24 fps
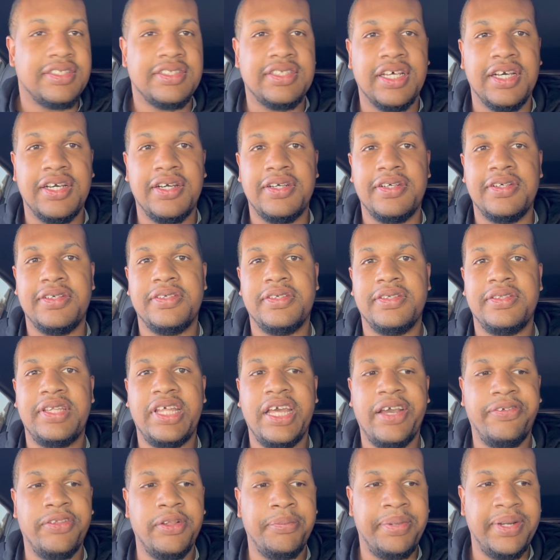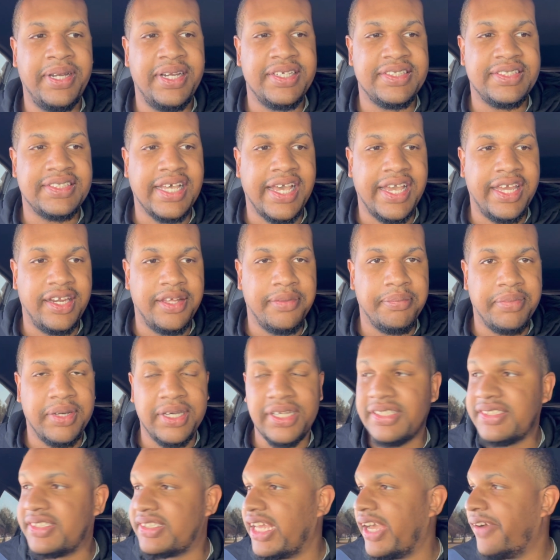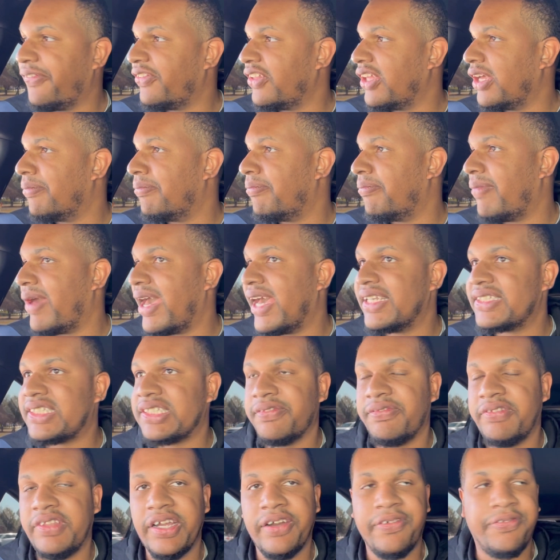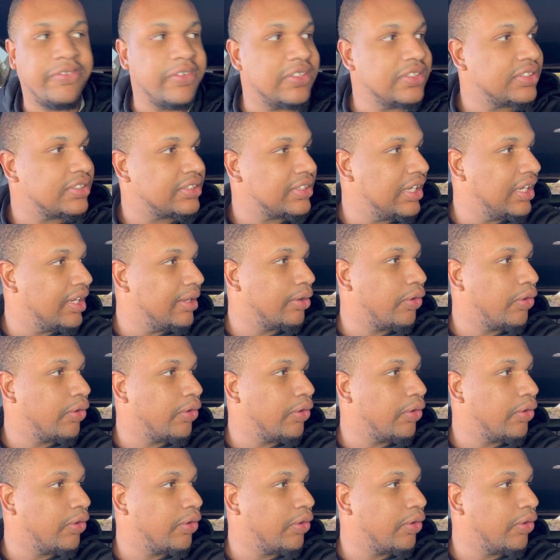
So definitely pretty excited, but it's definitely a massive difference.